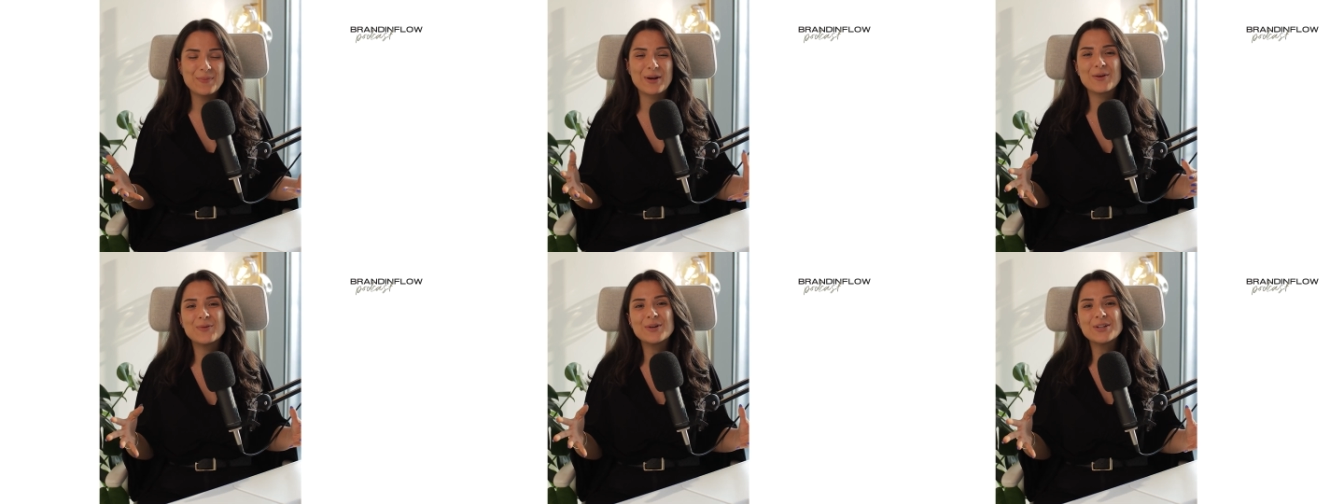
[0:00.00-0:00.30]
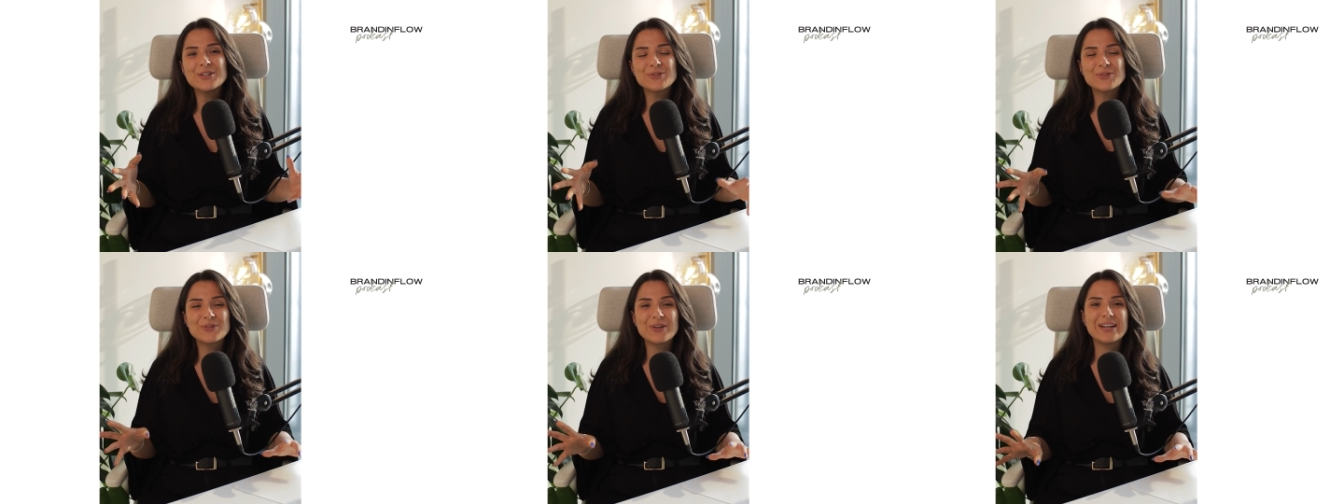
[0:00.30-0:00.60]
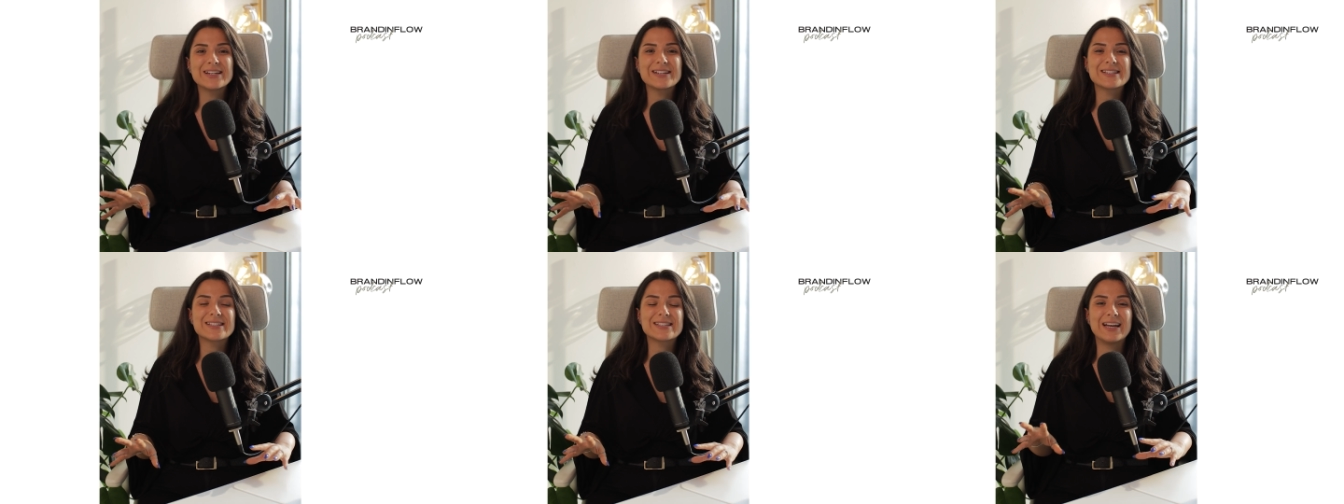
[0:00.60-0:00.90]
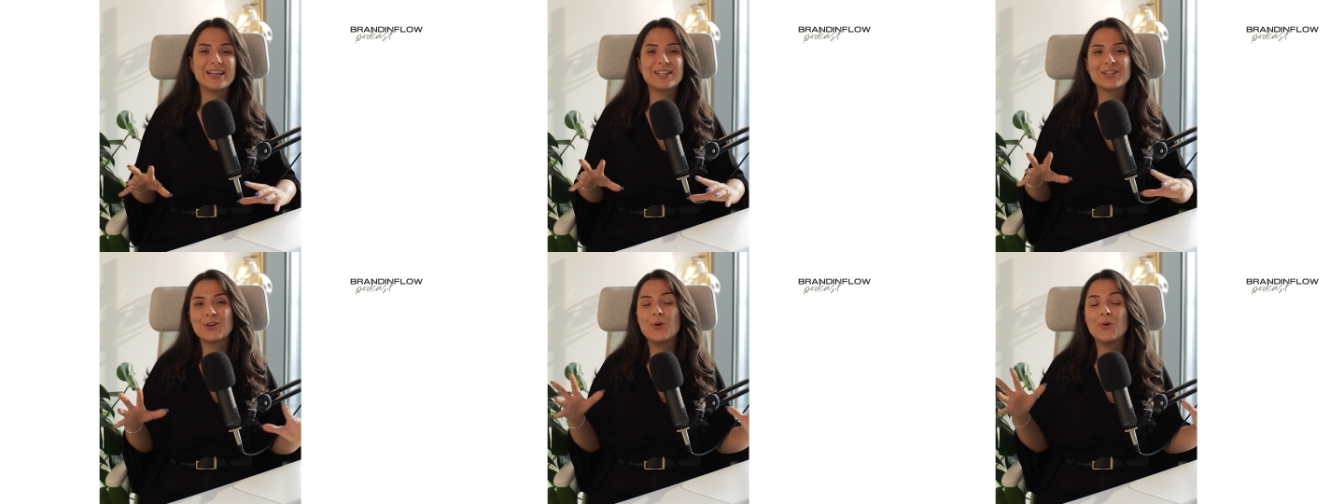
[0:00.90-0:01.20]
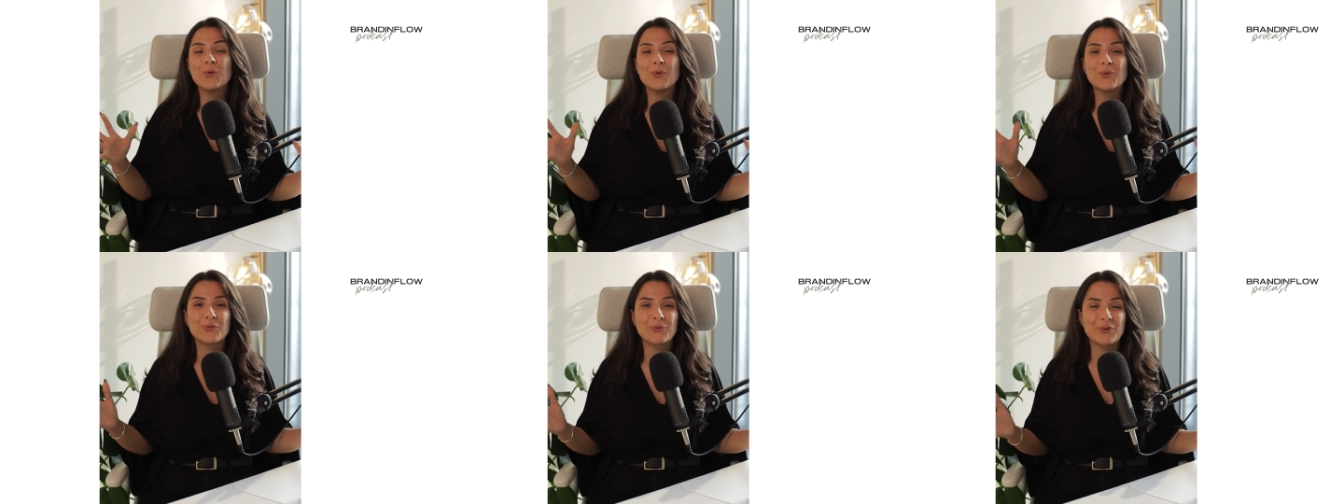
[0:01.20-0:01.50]
But I want you to understand the
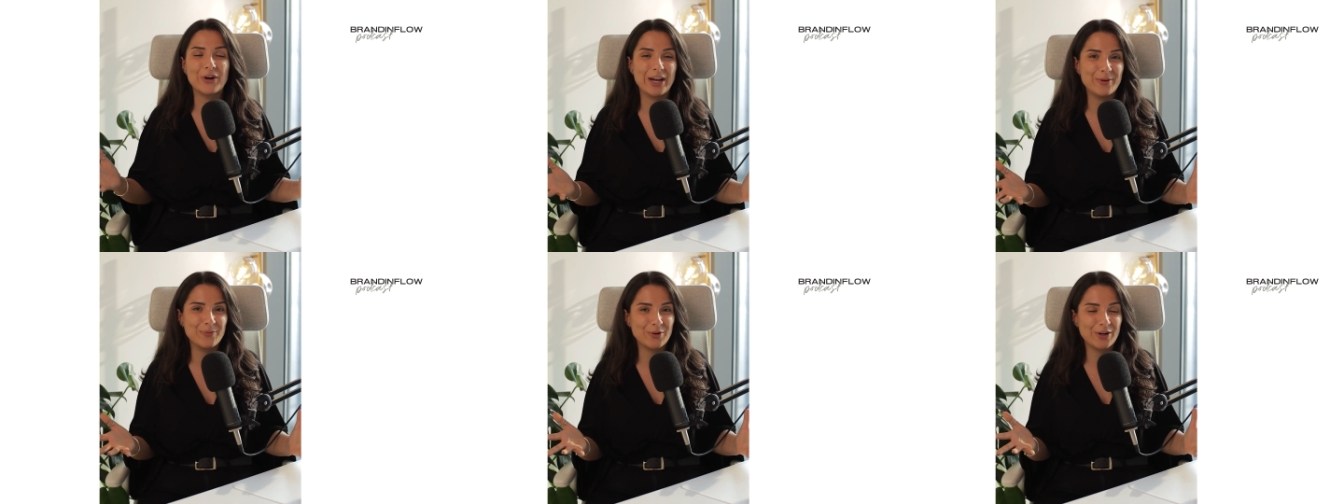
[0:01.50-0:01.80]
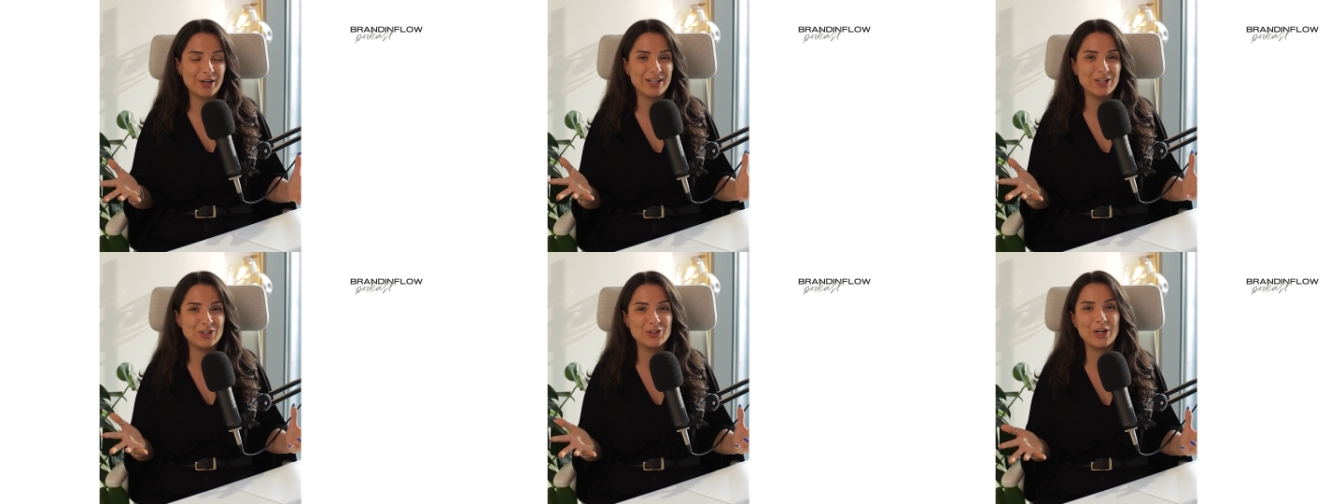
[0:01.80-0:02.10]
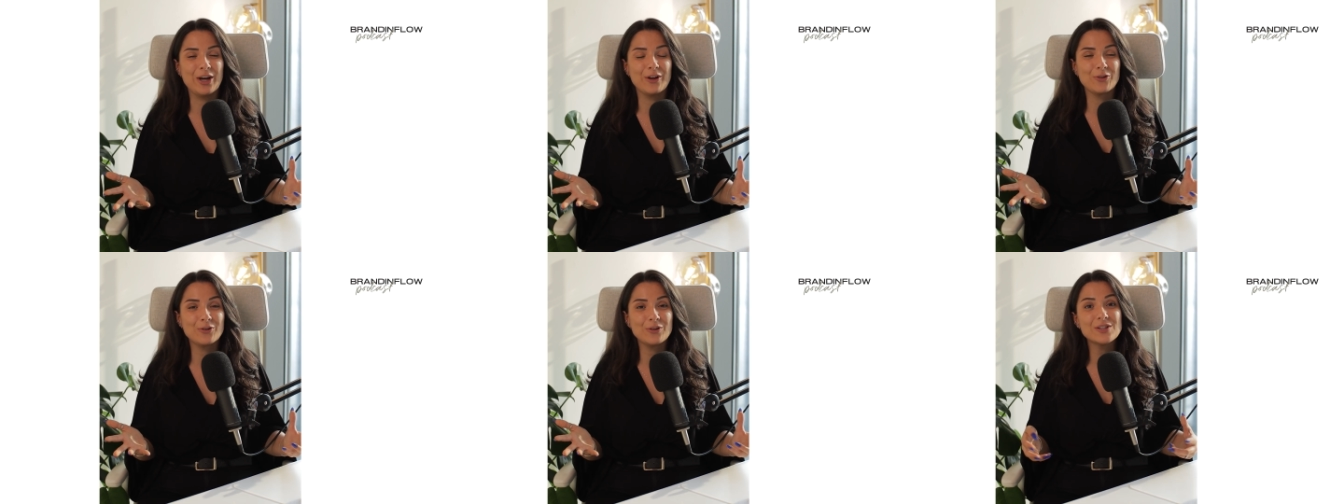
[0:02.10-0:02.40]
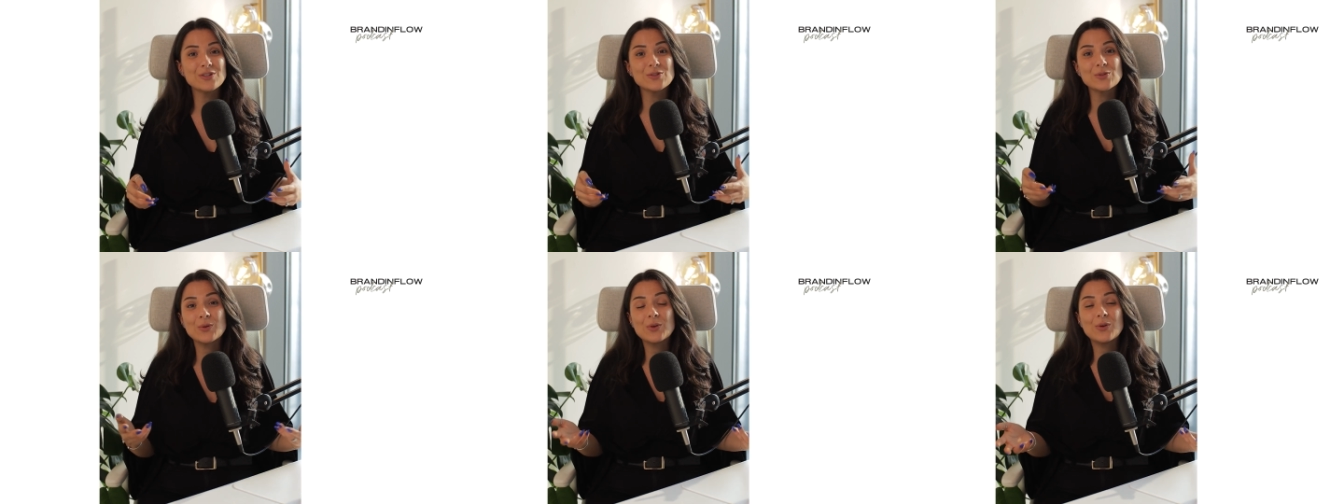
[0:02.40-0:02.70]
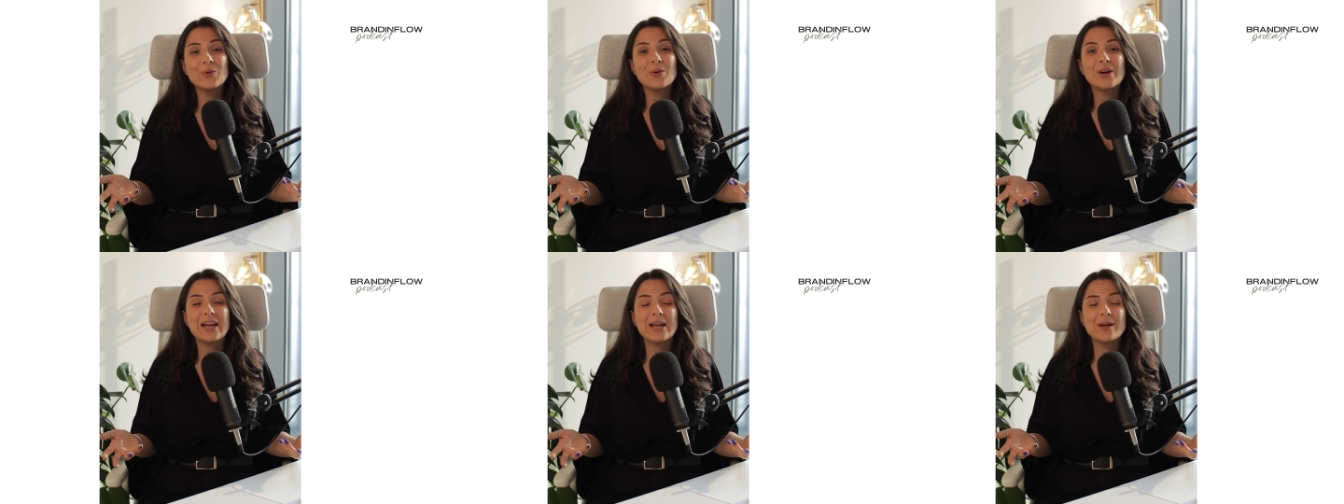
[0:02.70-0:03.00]
whole framework in general so
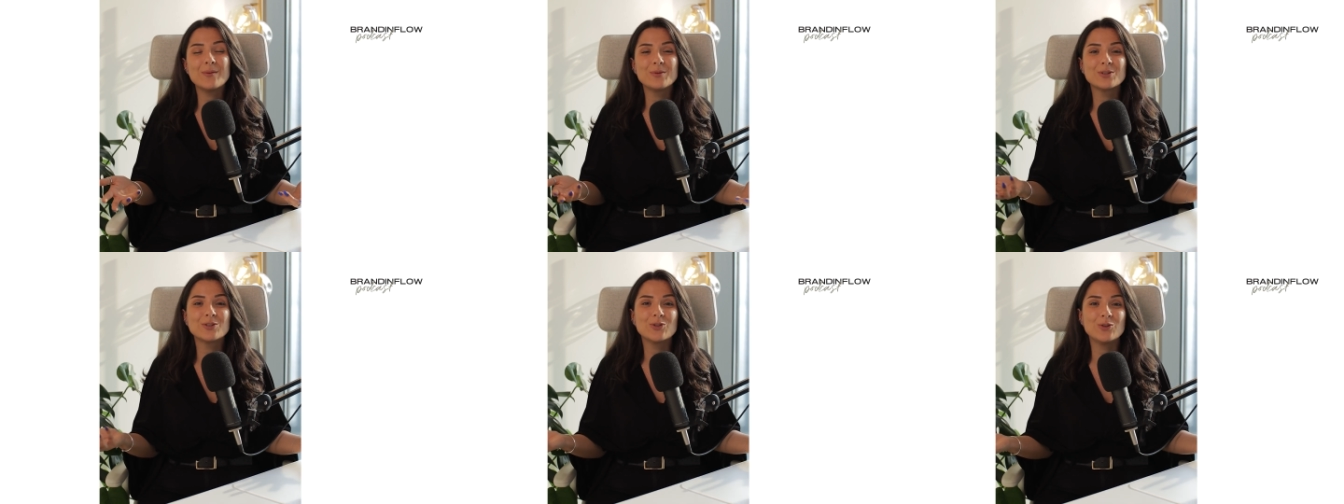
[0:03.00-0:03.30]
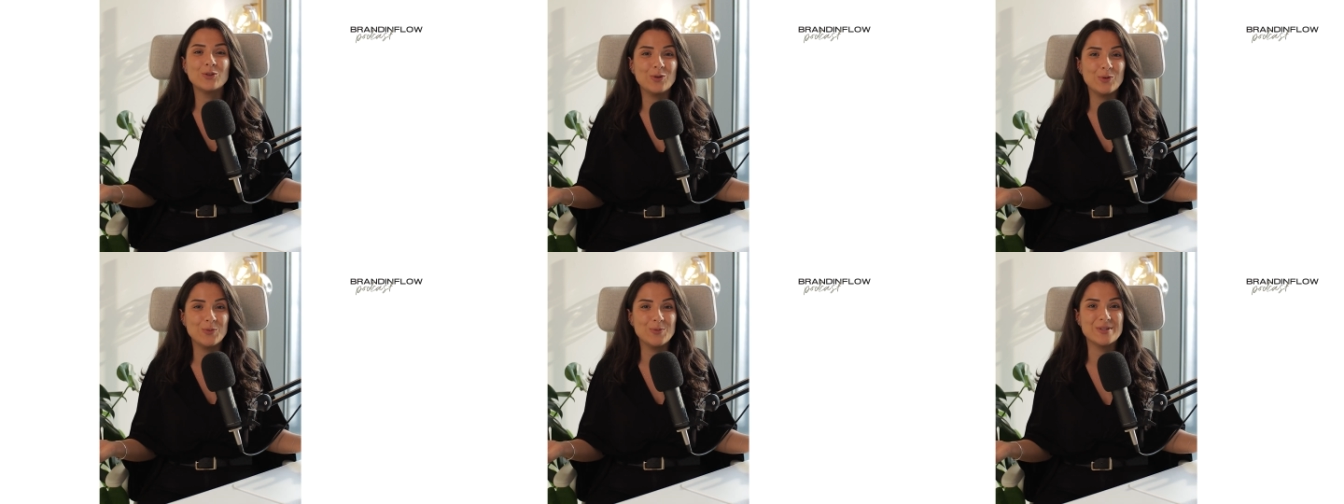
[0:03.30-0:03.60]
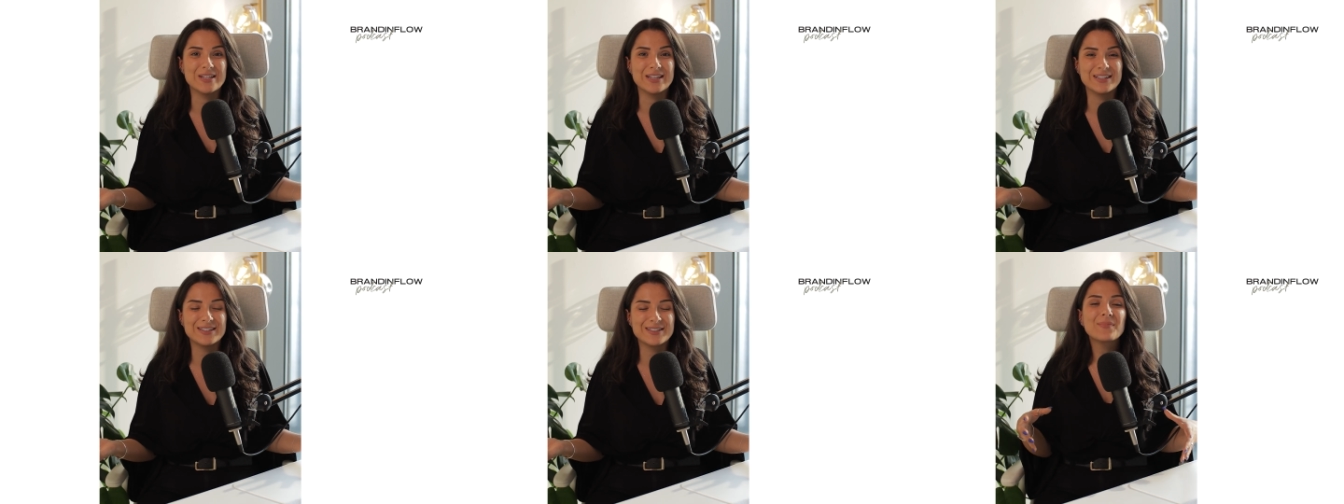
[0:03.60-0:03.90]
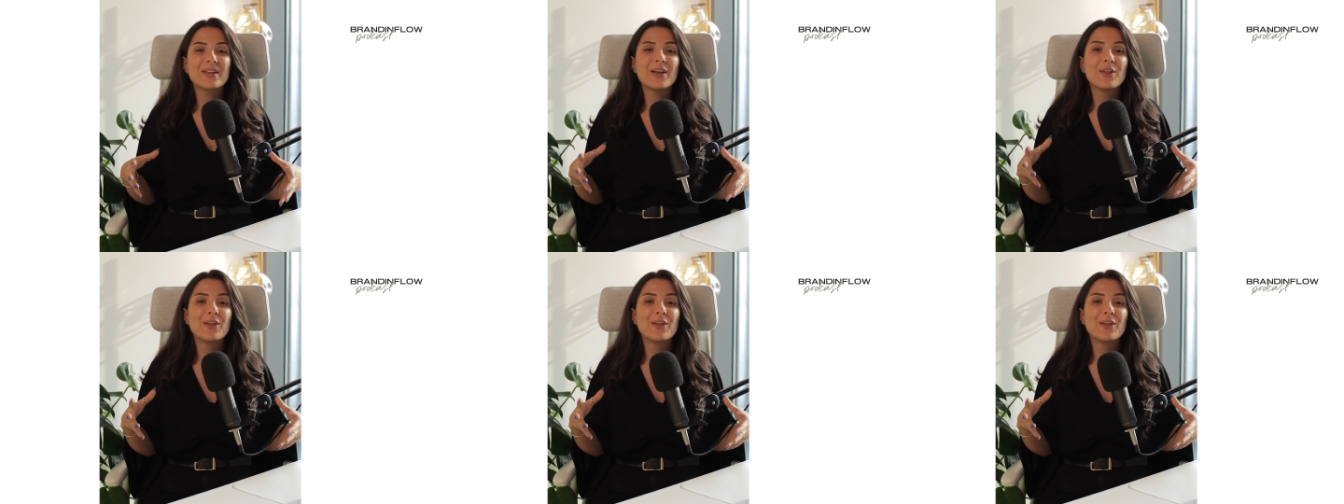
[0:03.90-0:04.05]
you are able to use it.